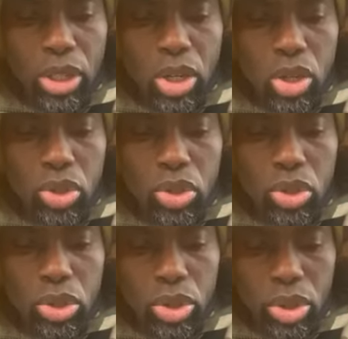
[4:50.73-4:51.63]

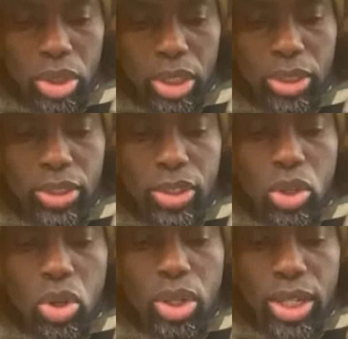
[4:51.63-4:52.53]
because it is
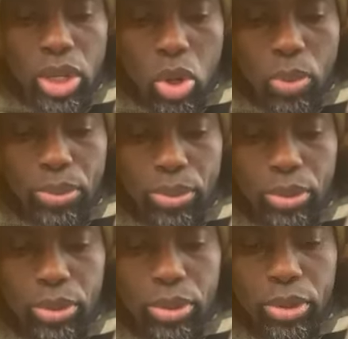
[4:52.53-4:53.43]
the only hope
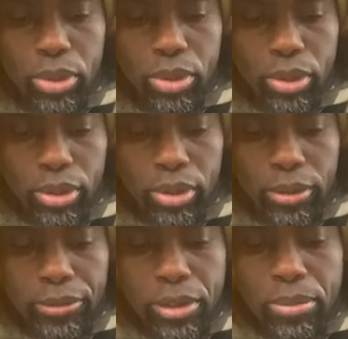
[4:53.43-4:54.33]

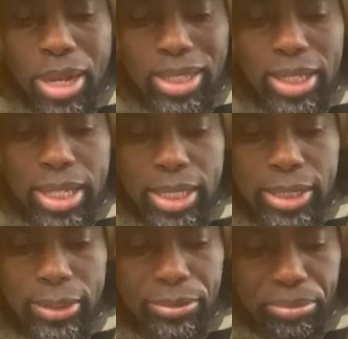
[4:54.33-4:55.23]
for
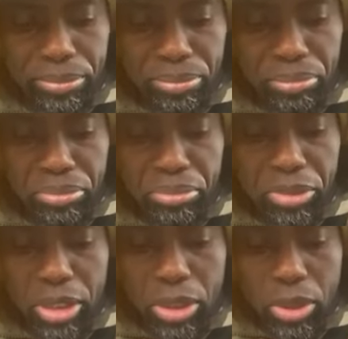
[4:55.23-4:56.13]
mankind.
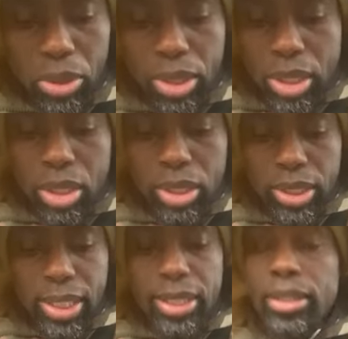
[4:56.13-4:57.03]
But since I
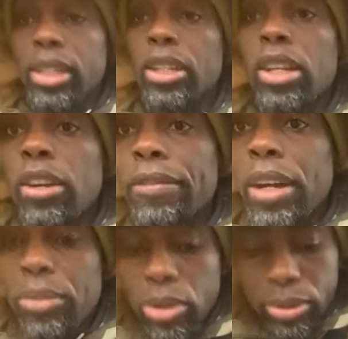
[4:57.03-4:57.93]
want to Nigeria lay a
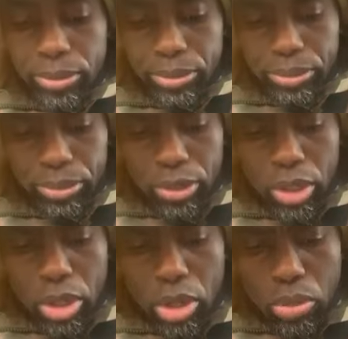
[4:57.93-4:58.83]
farmer,
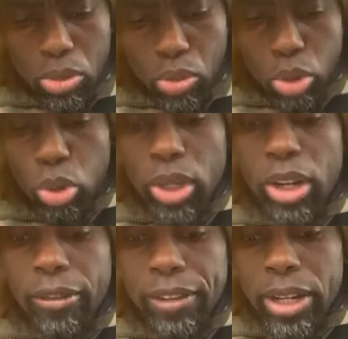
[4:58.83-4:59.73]
ogun to
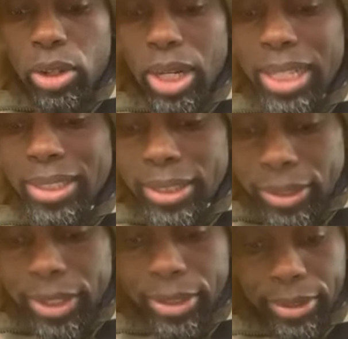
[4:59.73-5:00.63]
le ofa na lati
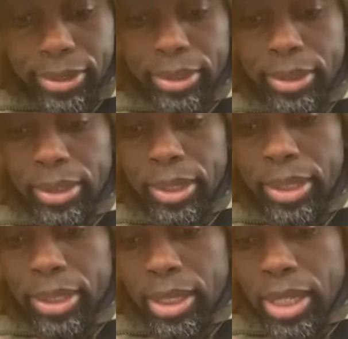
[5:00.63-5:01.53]
ri
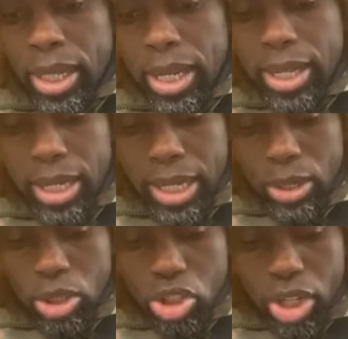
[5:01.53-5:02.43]
And they
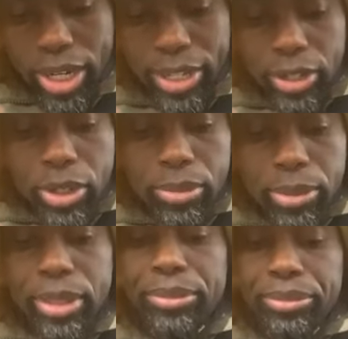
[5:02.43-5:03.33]
cannot try
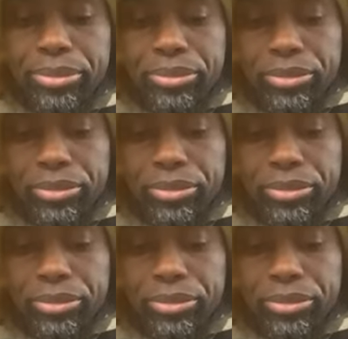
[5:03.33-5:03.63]
come me.